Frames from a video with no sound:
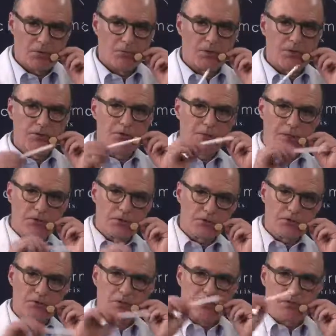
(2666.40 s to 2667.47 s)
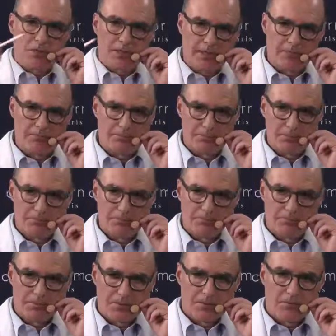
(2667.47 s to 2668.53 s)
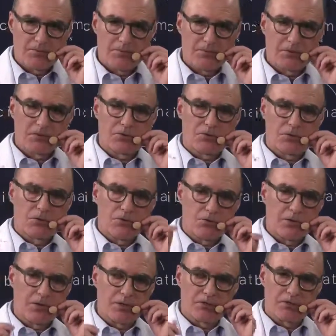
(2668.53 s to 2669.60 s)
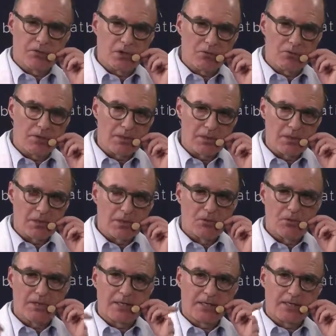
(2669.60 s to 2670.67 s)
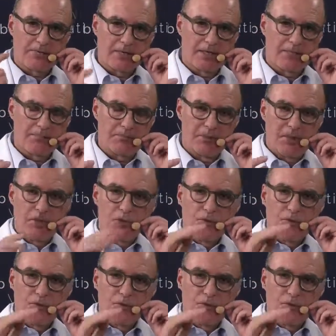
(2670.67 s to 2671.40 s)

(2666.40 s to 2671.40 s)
When you reconstruct a lip for a surgery or trauma or cleft lip,